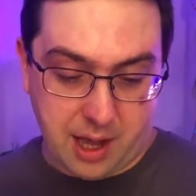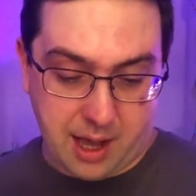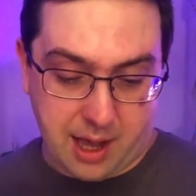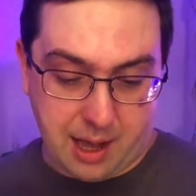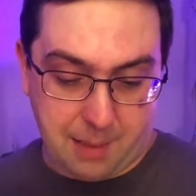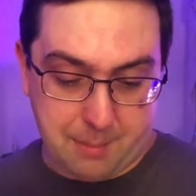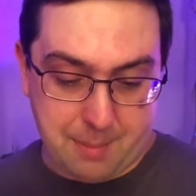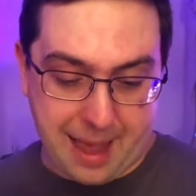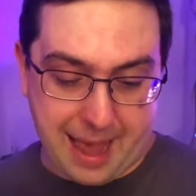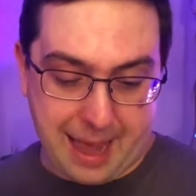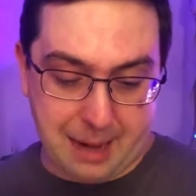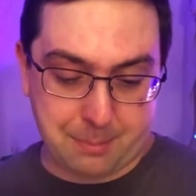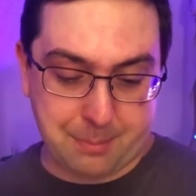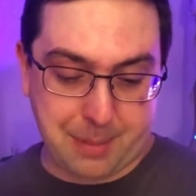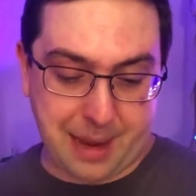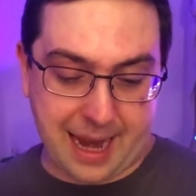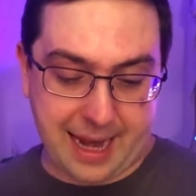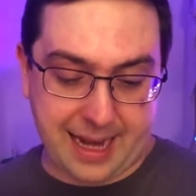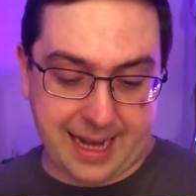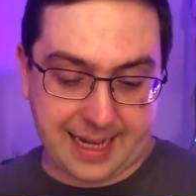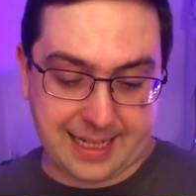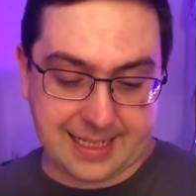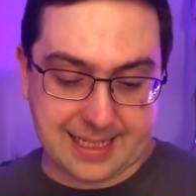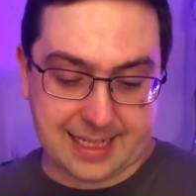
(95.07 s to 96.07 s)
Matt
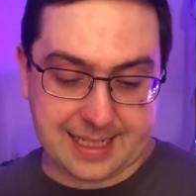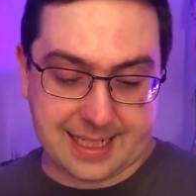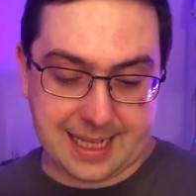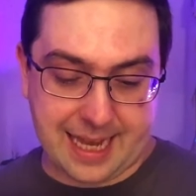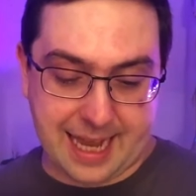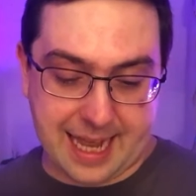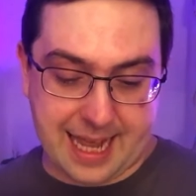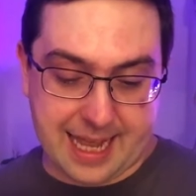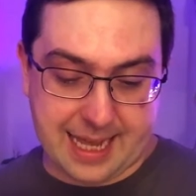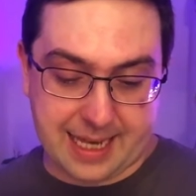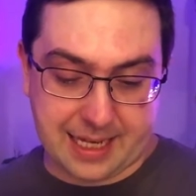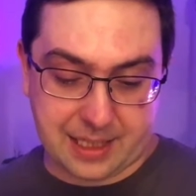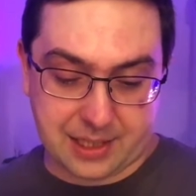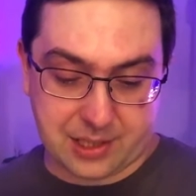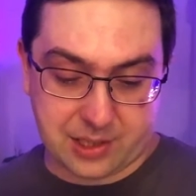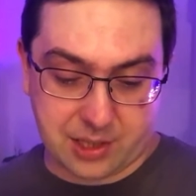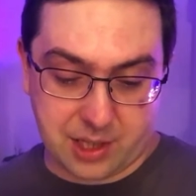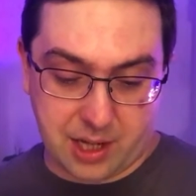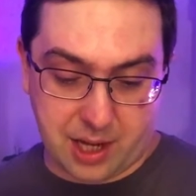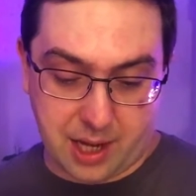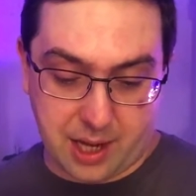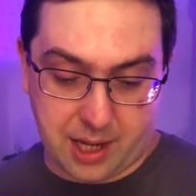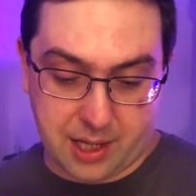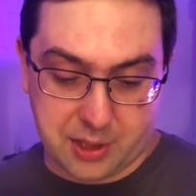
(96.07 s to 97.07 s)
Banning did the
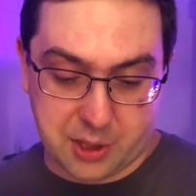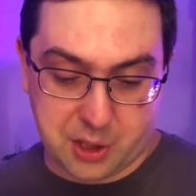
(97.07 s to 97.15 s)
inks,